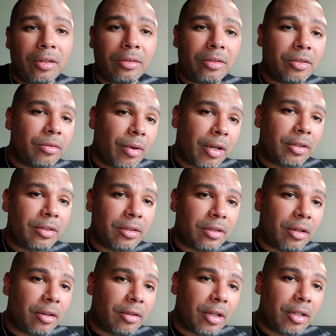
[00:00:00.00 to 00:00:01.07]
There's scratches in
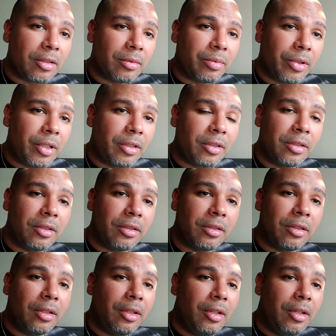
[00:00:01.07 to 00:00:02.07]
all kinds of places.